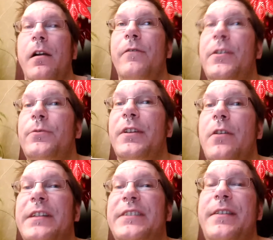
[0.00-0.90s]
a new
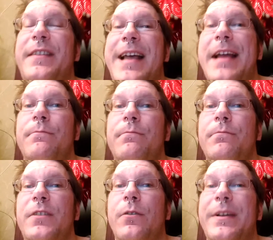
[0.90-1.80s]
technology that
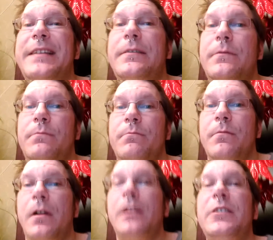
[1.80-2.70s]
is
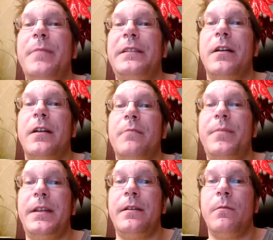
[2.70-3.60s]
ultimately going to
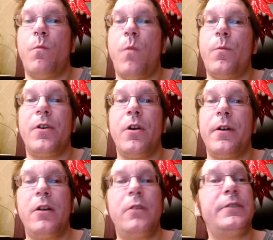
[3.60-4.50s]
be what we're
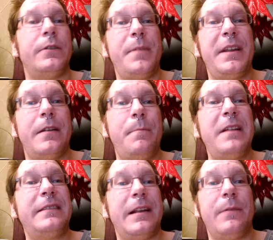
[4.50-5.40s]
going to go to. I mean, I'm
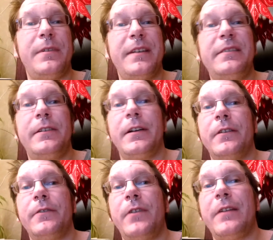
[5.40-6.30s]
not saying that we're necessarily
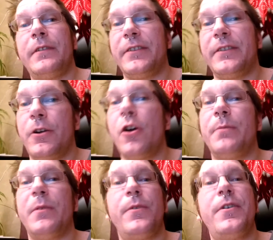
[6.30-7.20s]
going to drive electric
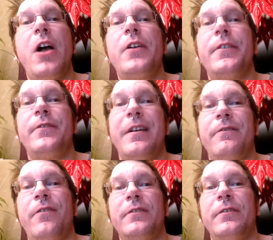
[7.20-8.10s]
cars, but we're not going to
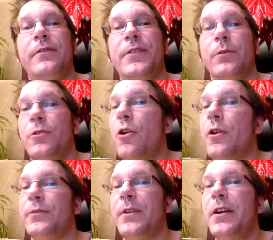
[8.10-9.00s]
drive fossil fuel
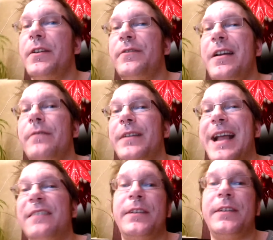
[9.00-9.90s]
cars. We're not going to drive
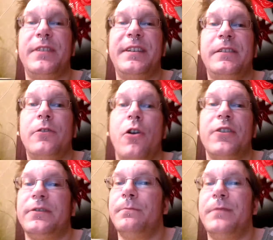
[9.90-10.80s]
gasoline or diesel
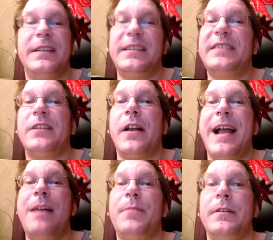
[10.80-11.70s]
cars. This isn't going
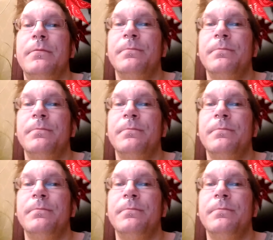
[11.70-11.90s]
to happen.